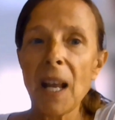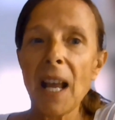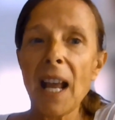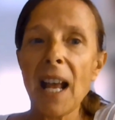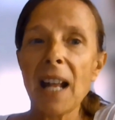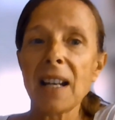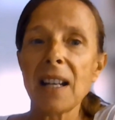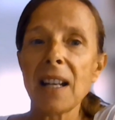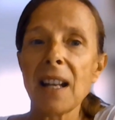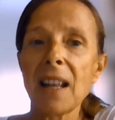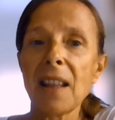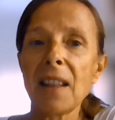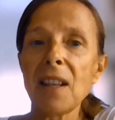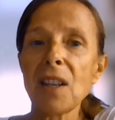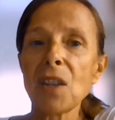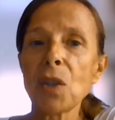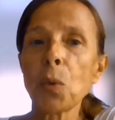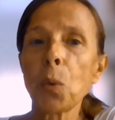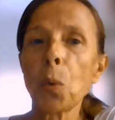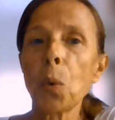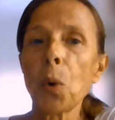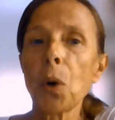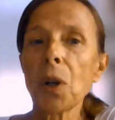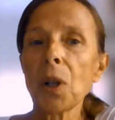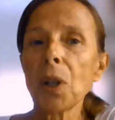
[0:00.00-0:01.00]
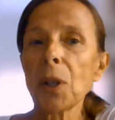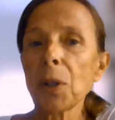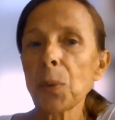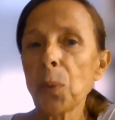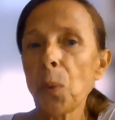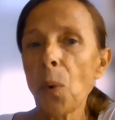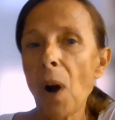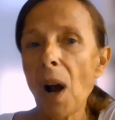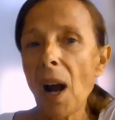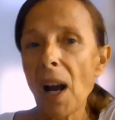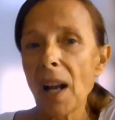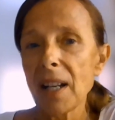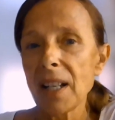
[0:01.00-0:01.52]
And this
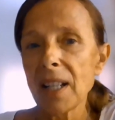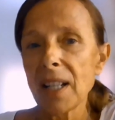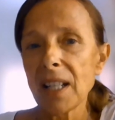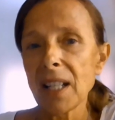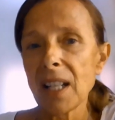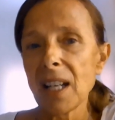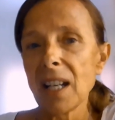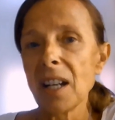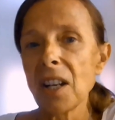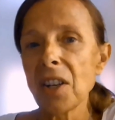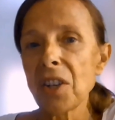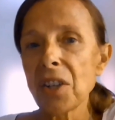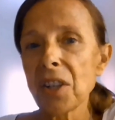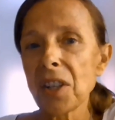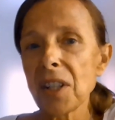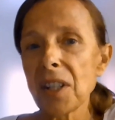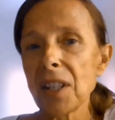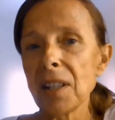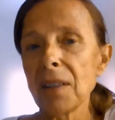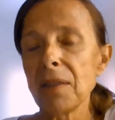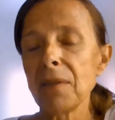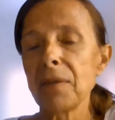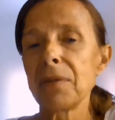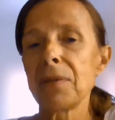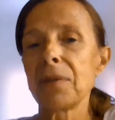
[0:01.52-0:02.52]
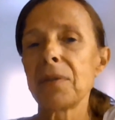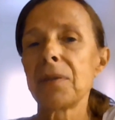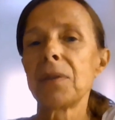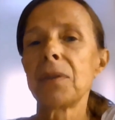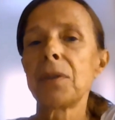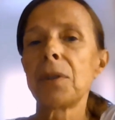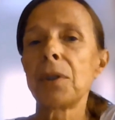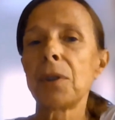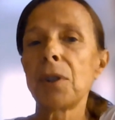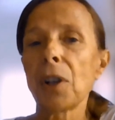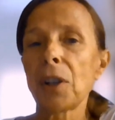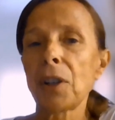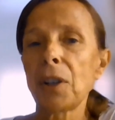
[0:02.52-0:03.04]
worldwide initiative
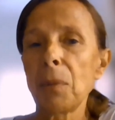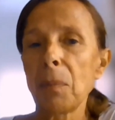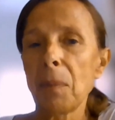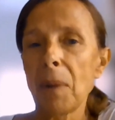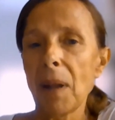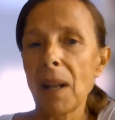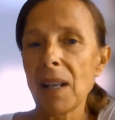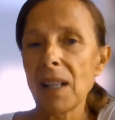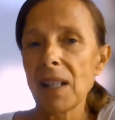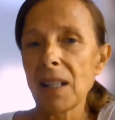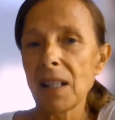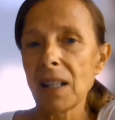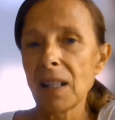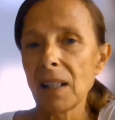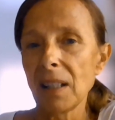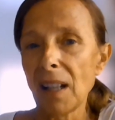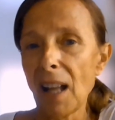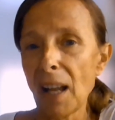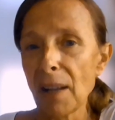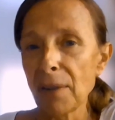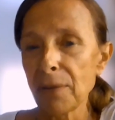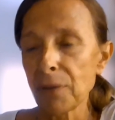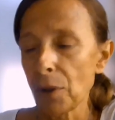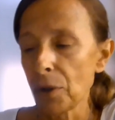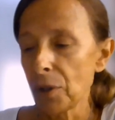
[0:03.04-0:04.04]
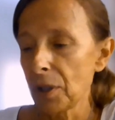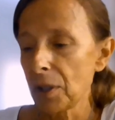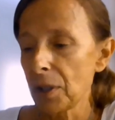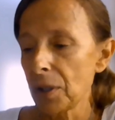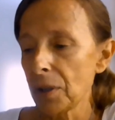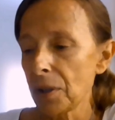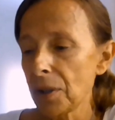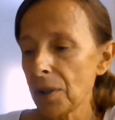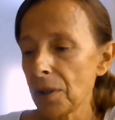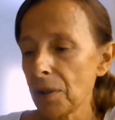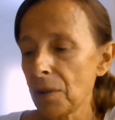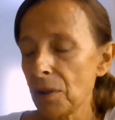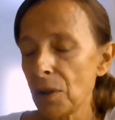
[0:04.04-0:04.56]
to document life on
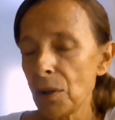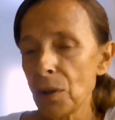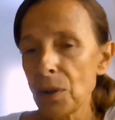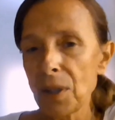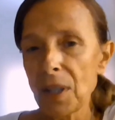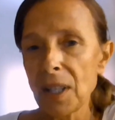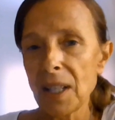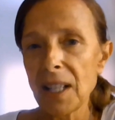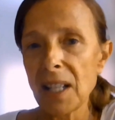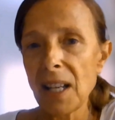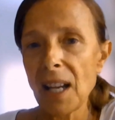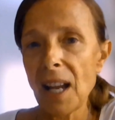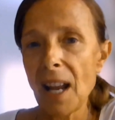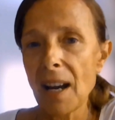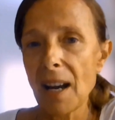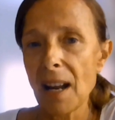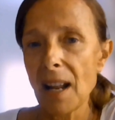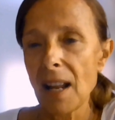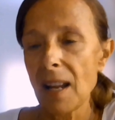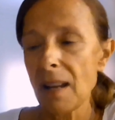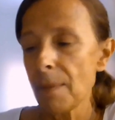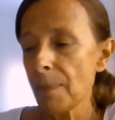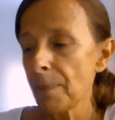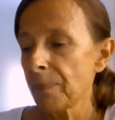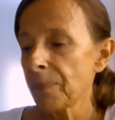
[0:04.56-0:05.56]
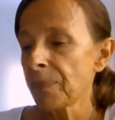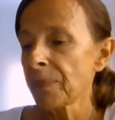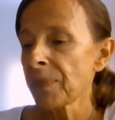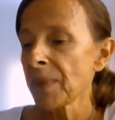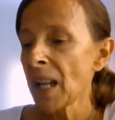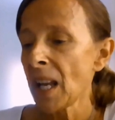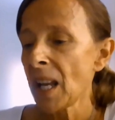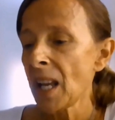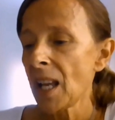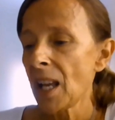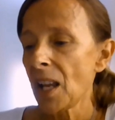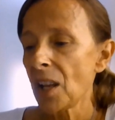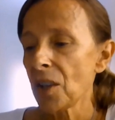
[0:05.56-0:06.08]
Earth using DNA
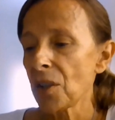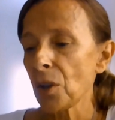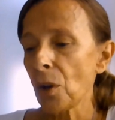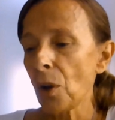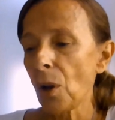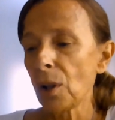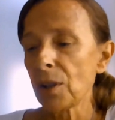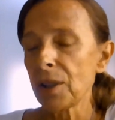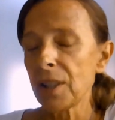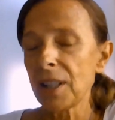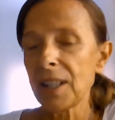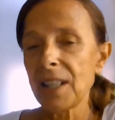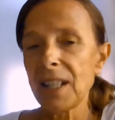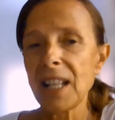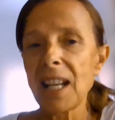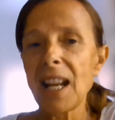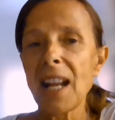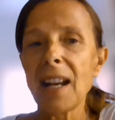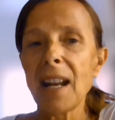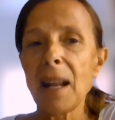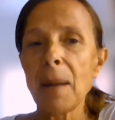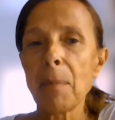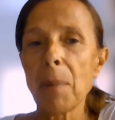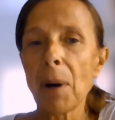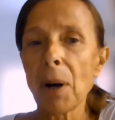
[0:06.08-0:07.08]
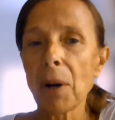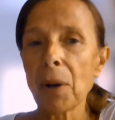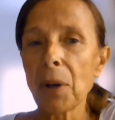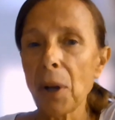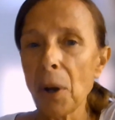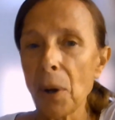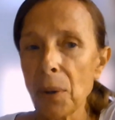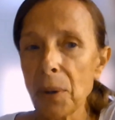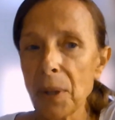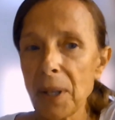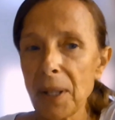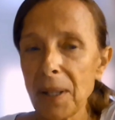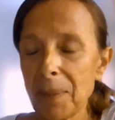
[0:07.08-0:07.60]
is called DNA
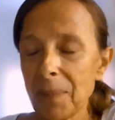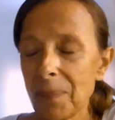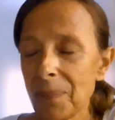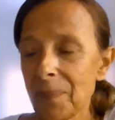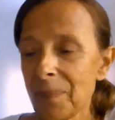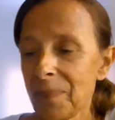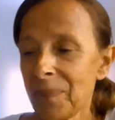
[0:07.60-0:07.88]
barcoding.